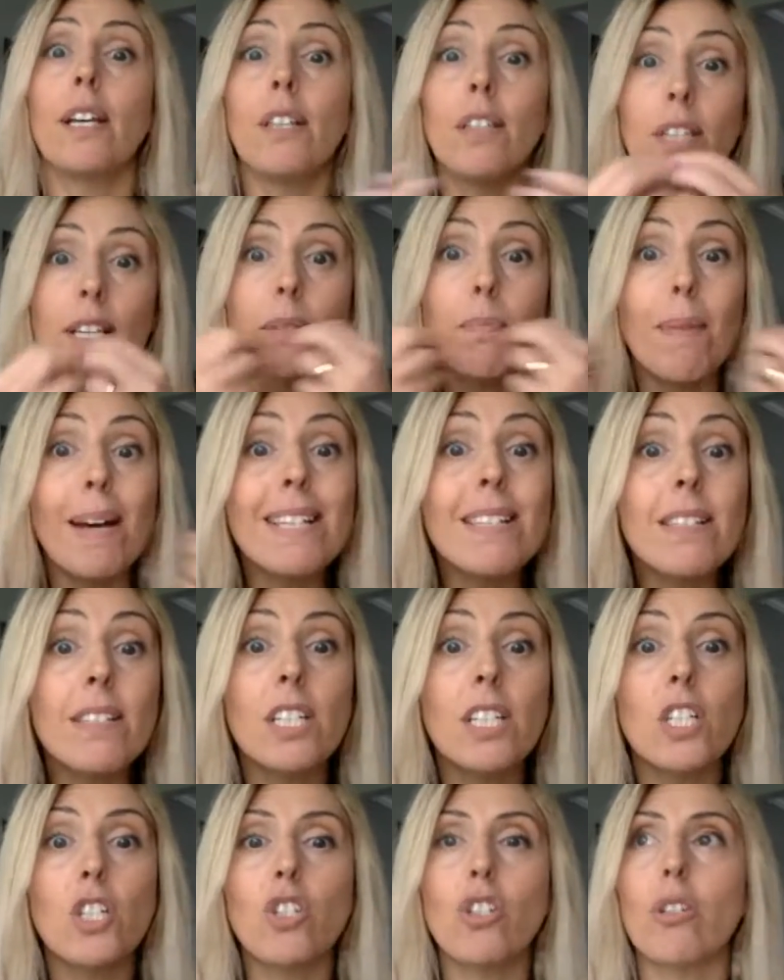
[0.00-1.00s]
the
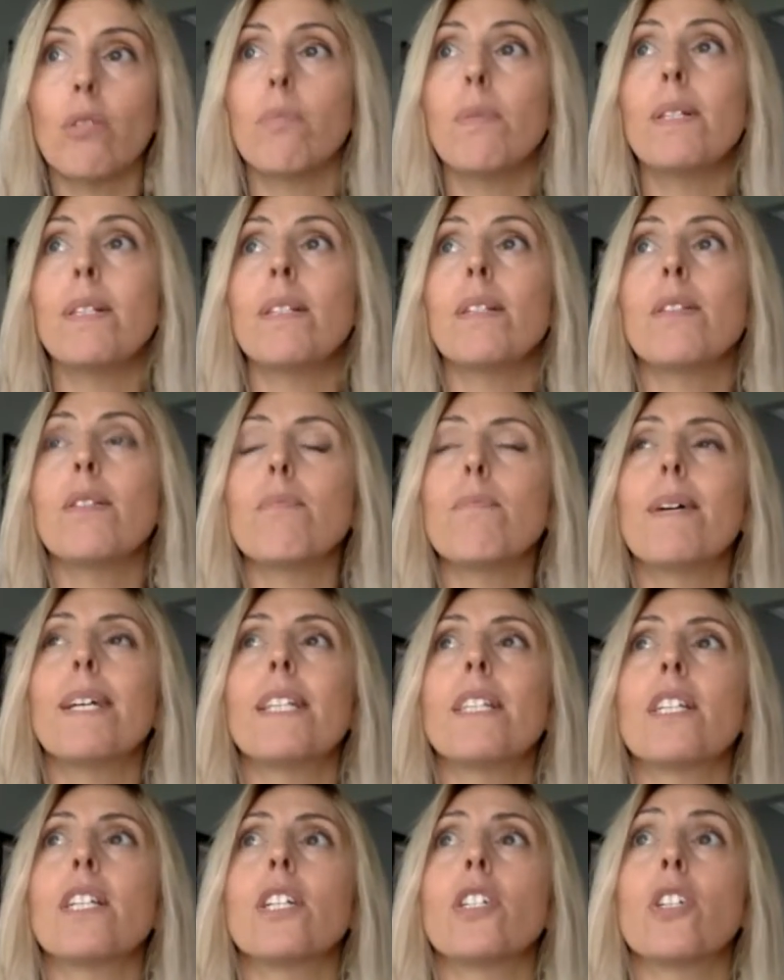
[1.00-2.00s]
message, business
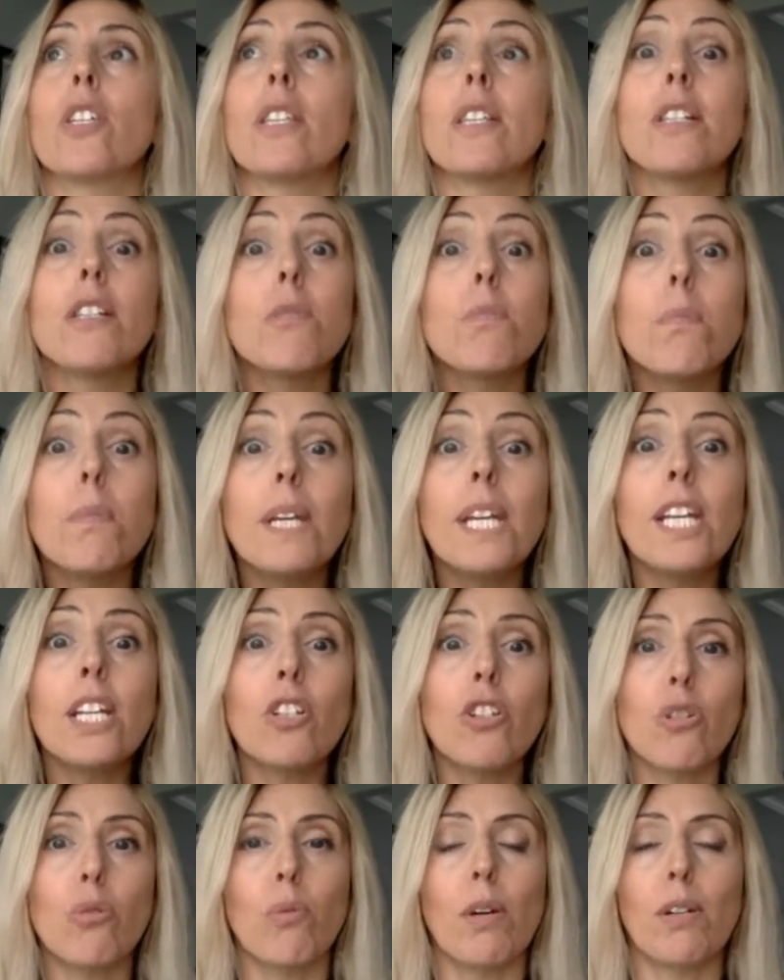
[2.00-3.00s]
message, the
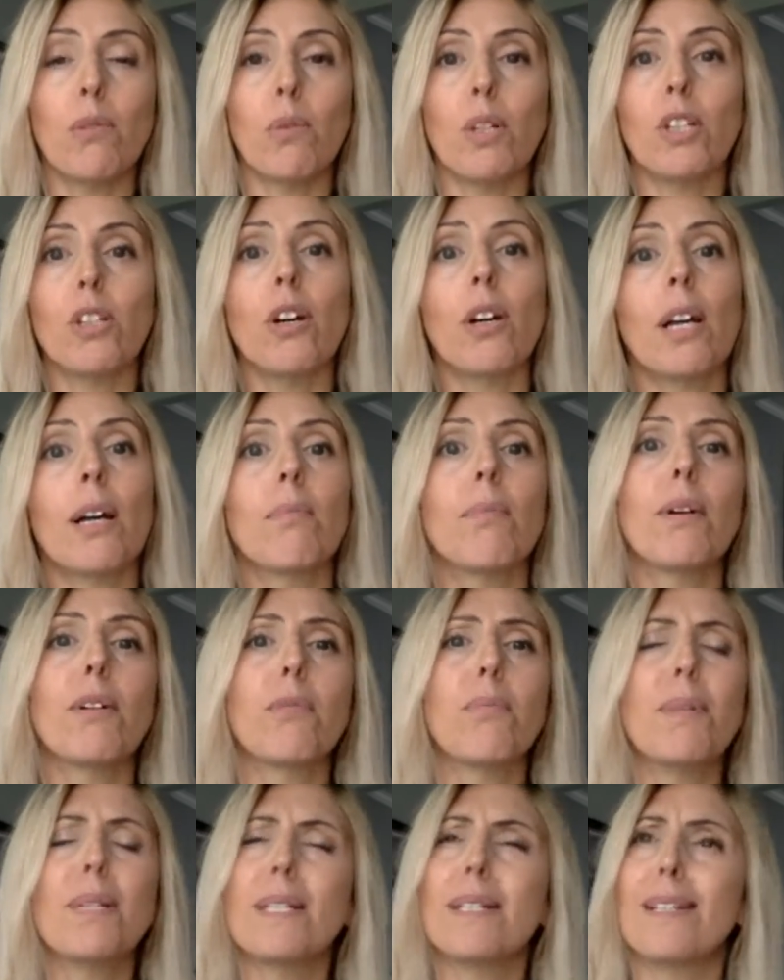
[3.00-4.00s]
speech when we talk
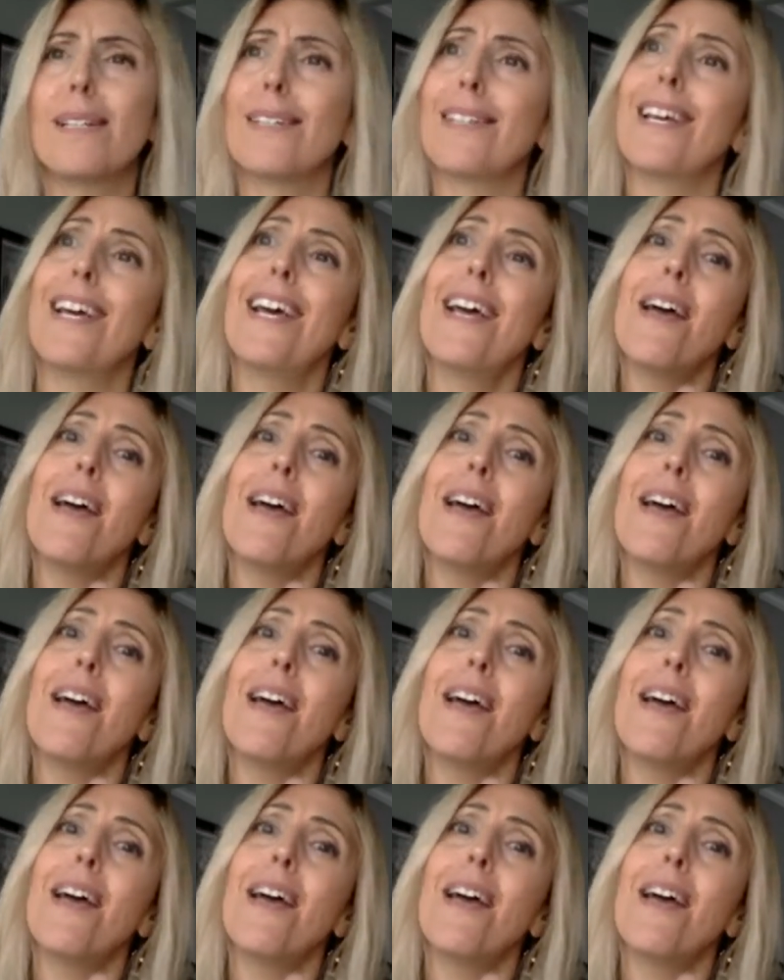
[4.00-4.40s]
about business.